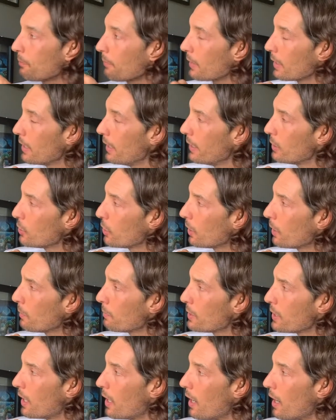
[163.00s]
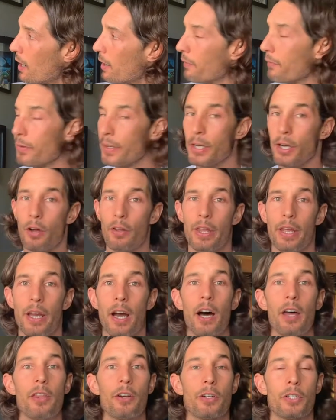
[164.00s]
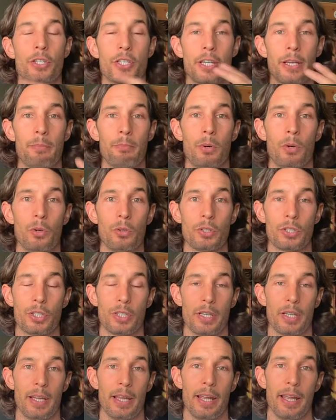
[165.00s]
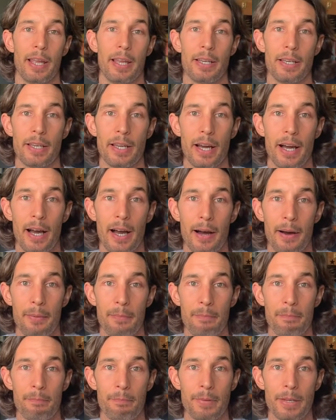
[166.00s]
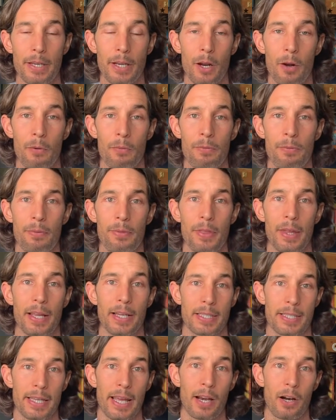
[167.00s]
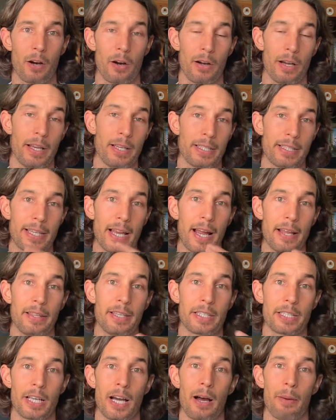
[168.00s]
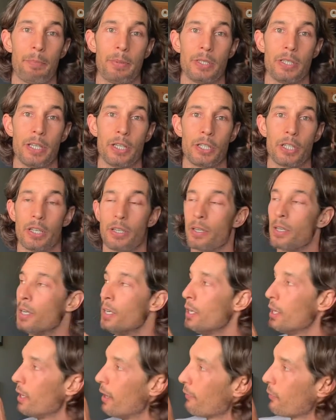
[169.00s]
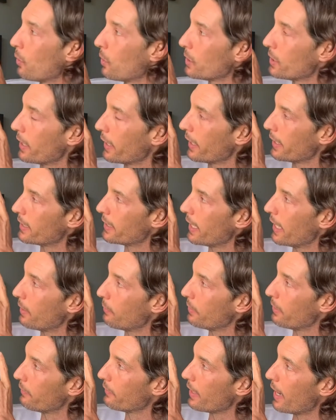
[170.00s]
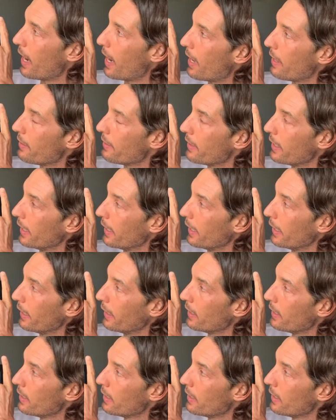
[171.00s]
in terms of, the other symbols and, things that are inside this composition, of course, like I said, we've got the